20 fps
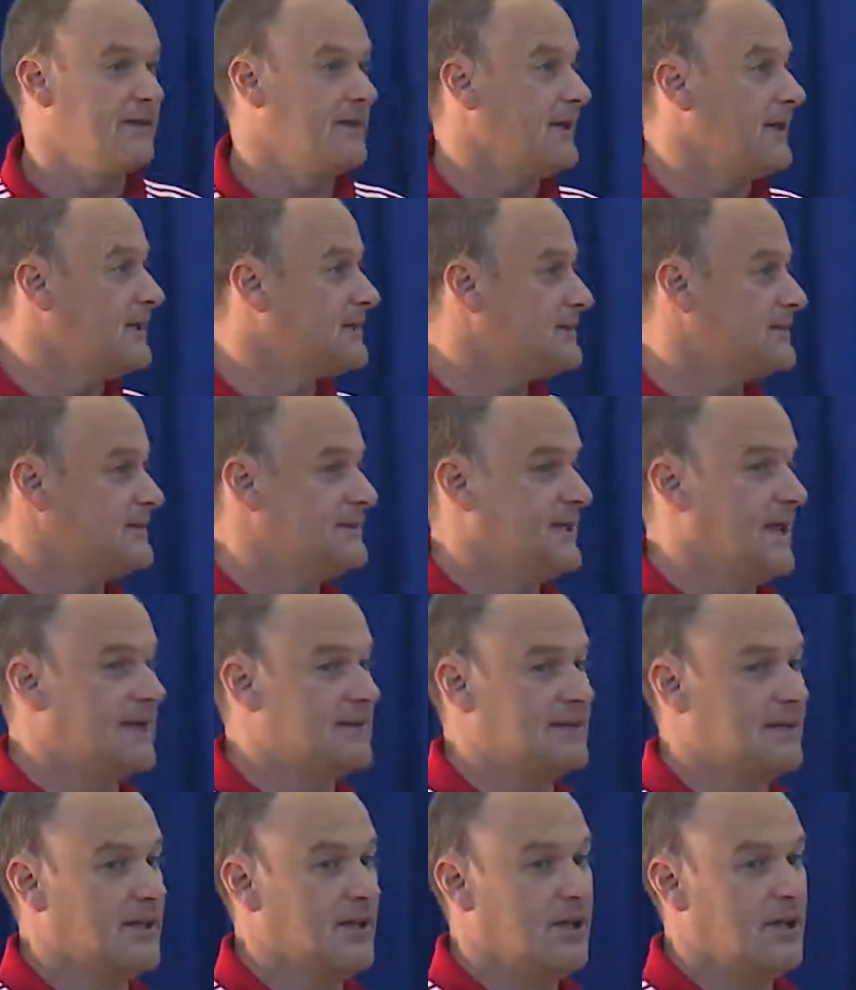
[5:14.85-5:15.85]
is
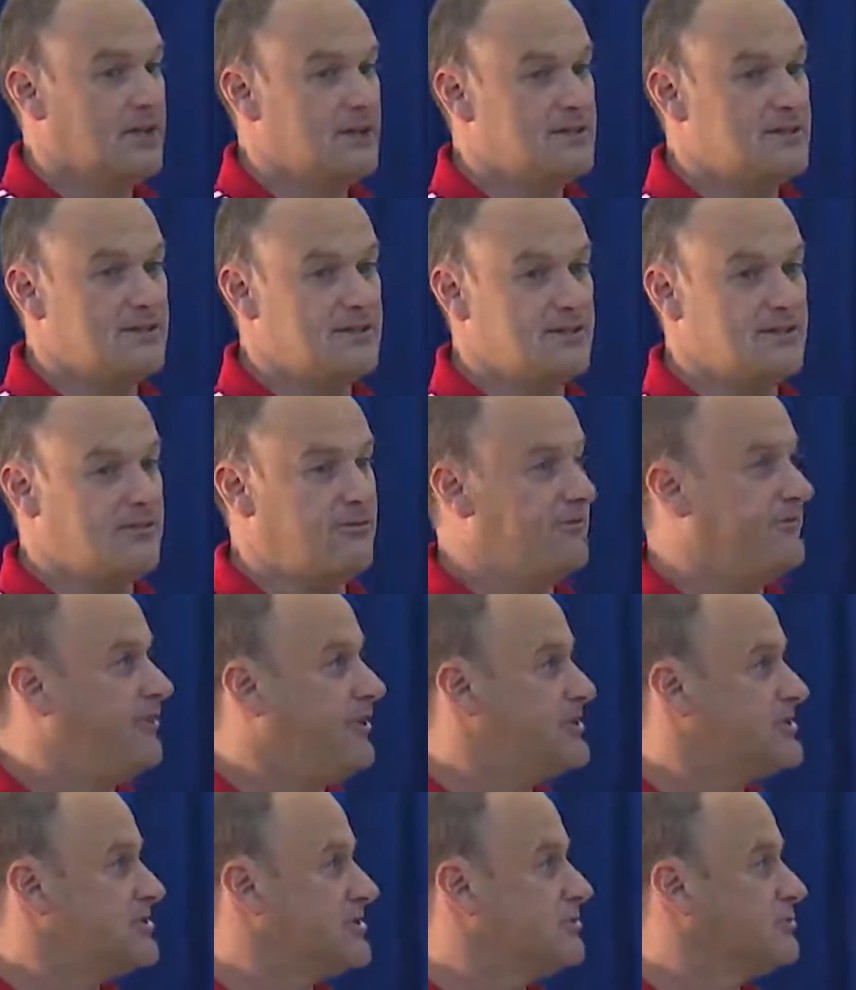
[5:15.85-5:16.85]
that this is a
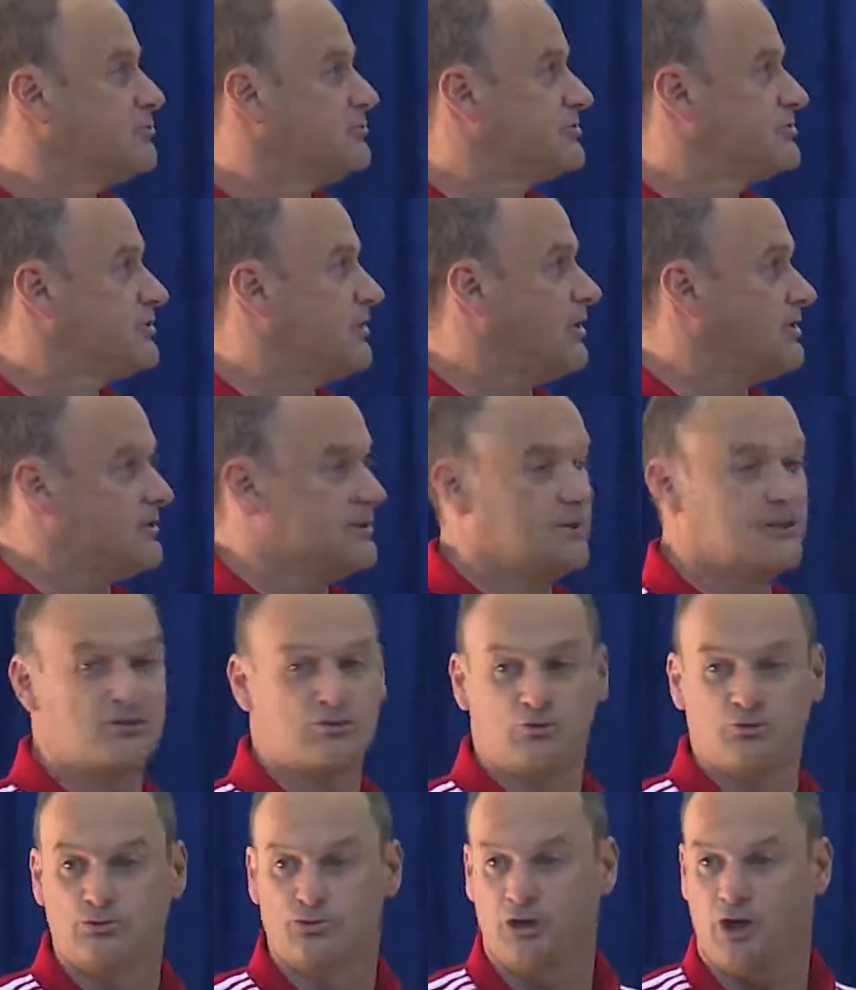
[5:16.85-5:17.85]
vision who started in
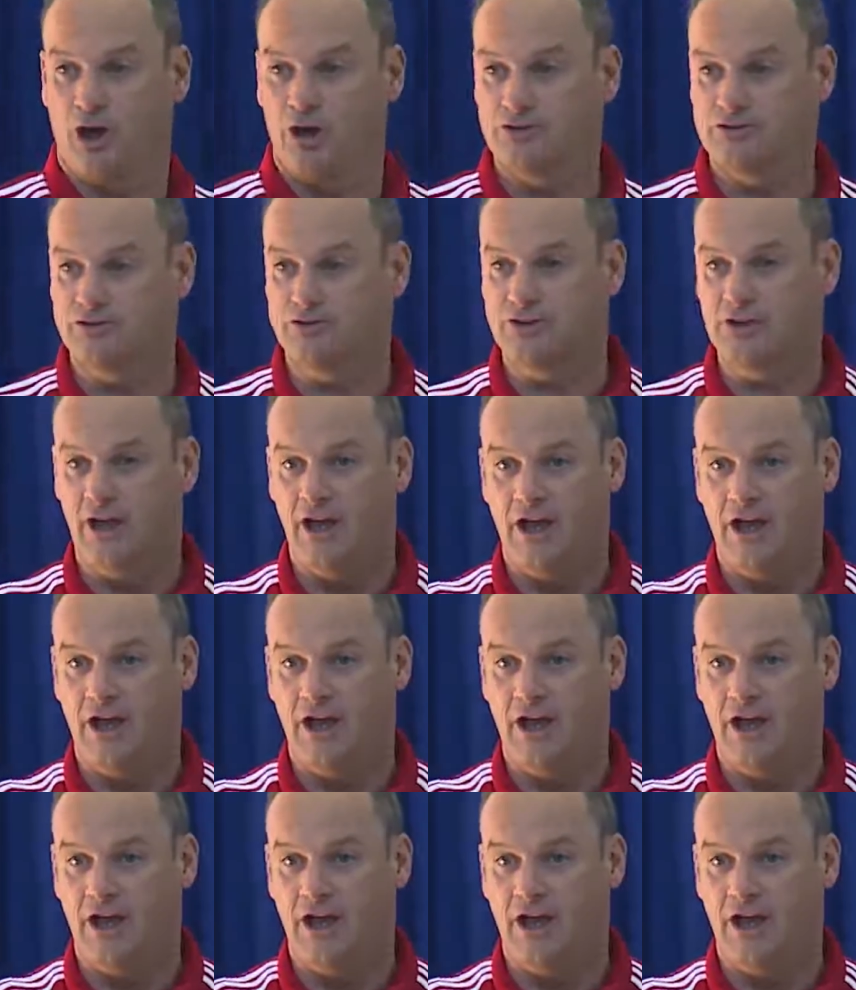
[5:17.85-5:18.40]
2000,